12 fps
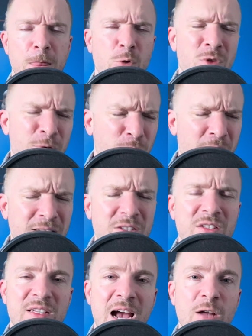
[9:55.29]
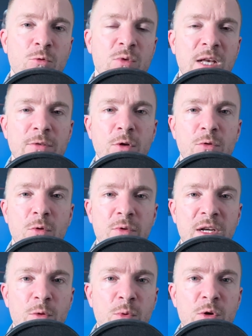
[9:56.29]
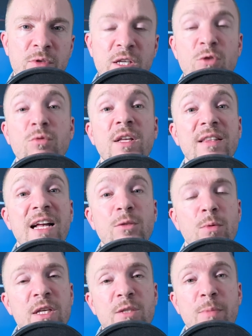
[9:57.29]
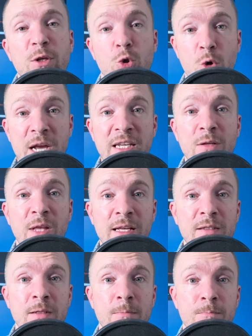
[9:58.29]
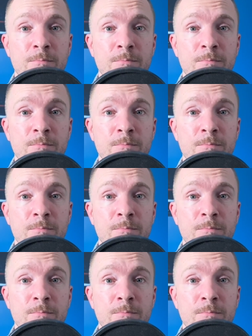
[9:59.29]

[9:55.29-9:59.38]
think Francis Ngannou was out there throwing any wheel kicks? You think that's what he's been training lately?